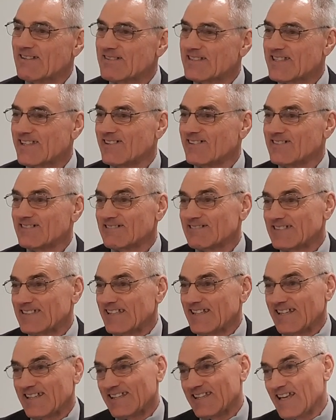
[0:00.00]
So
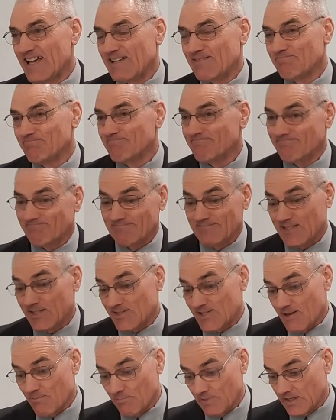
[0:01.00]
uh, I'm
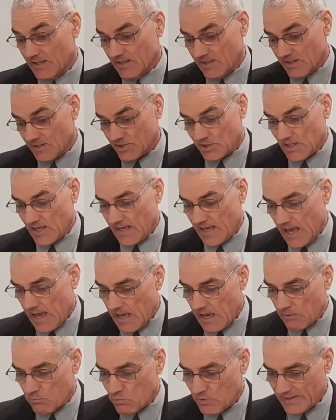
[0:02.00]
just humbly going to say
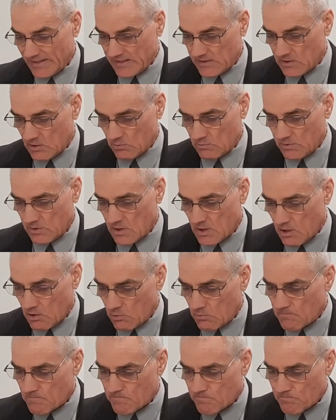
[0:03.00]
I, really don't
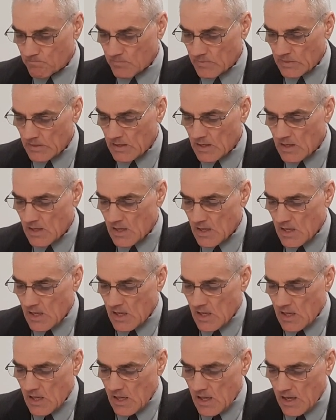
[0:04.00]
know.
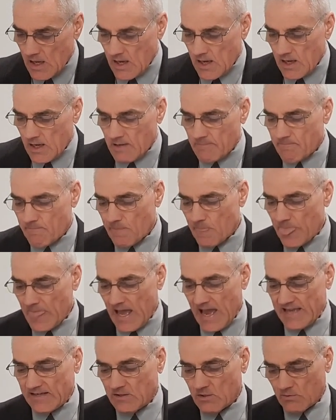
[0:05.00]
Um,
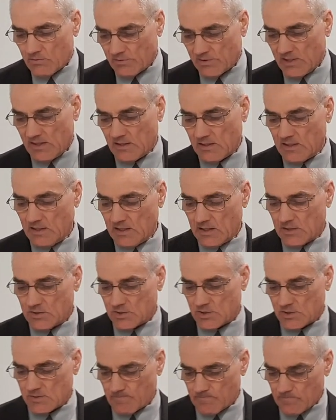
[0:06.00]
I don't think it
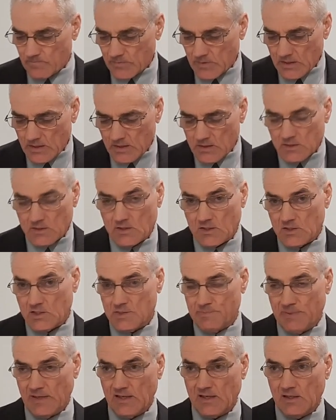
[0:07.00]
is, uh,
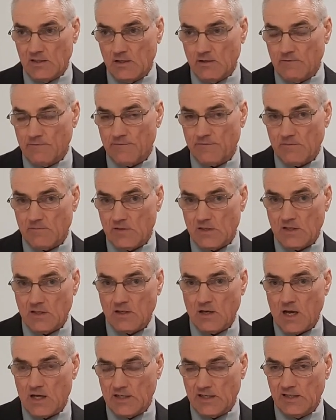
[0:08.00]
speaking of
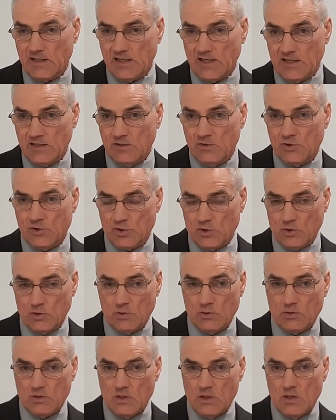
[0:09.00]
cutting
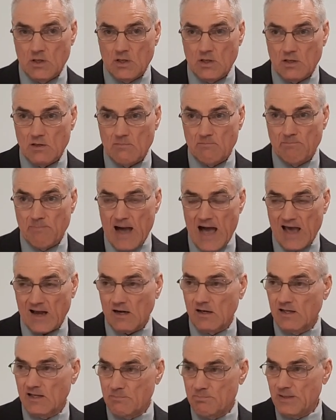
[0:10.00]
into
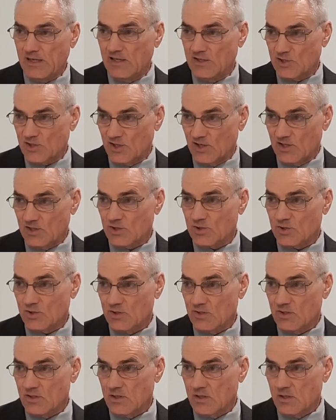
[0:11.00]
bodily pieces,